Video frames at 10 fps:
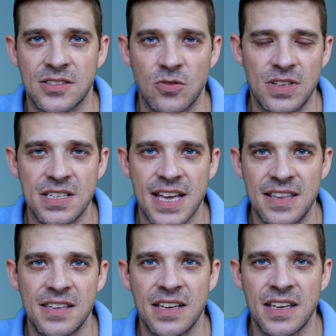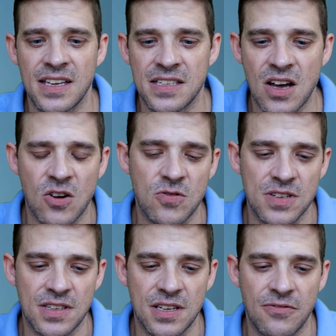So this ending is
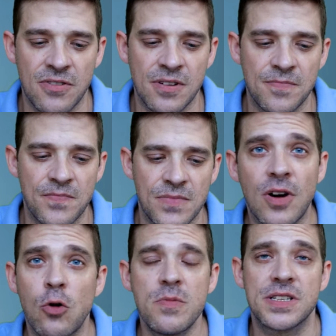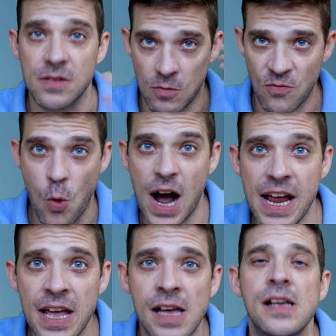Akkusativ. Warum is
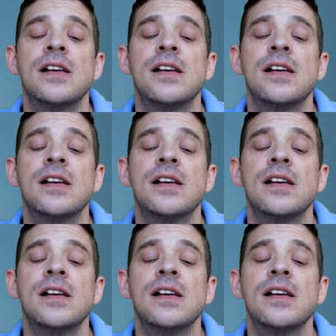why?